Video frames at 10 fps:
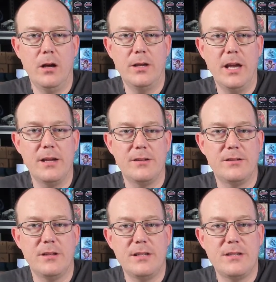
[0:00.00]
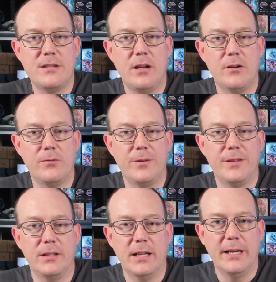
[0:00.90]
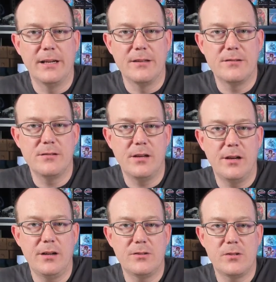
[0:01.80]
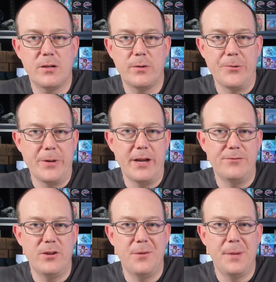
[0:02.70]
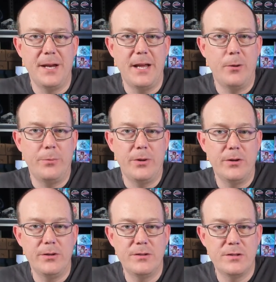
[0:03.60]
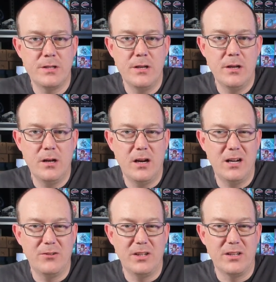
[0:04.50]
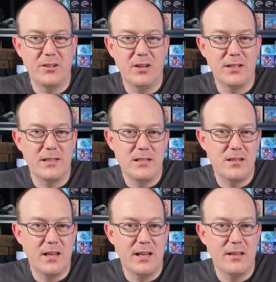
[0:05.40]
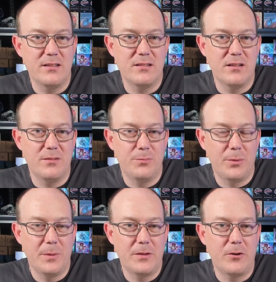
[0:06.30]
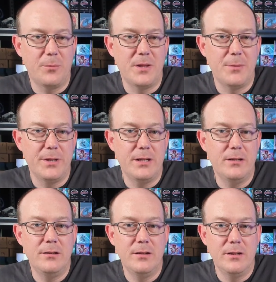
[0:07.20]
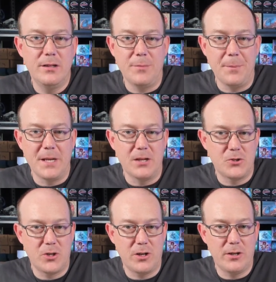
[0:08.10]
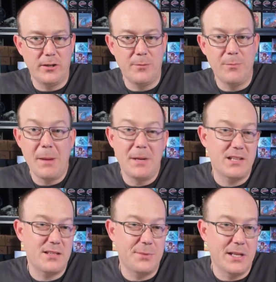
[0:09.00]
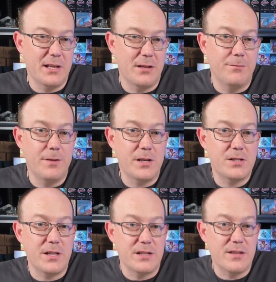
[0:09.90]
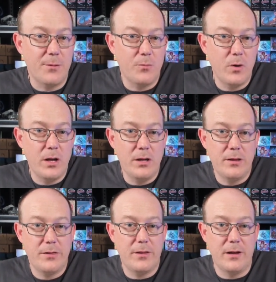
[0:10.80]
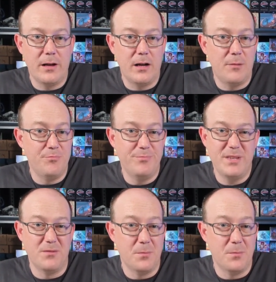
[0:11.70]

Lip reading: Okay, so let's start off with the lands. Straight away we have Nomad Outpost. I really don't like these lands. I'd probably throw them in the bin, maybe get a Triome, maybe get something that you can fetch things up with, even